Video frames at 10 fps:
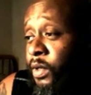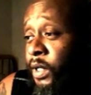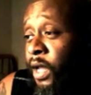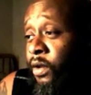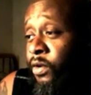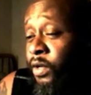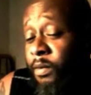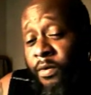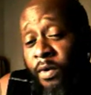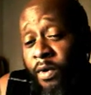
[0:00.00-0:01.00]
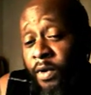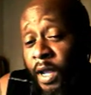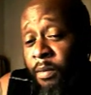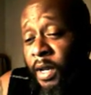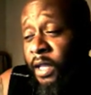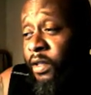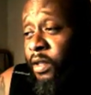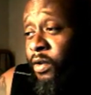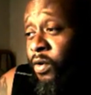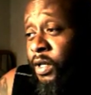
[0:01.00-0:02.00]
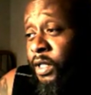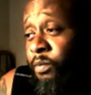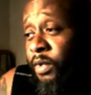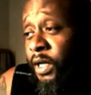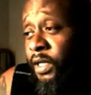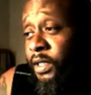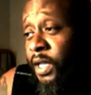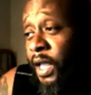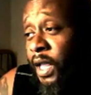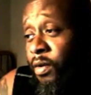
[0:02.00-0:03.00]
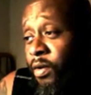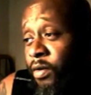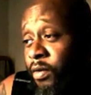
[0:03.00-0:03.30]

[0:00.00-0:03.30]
Now, don't get me wrong, I'm not on this predator side at all.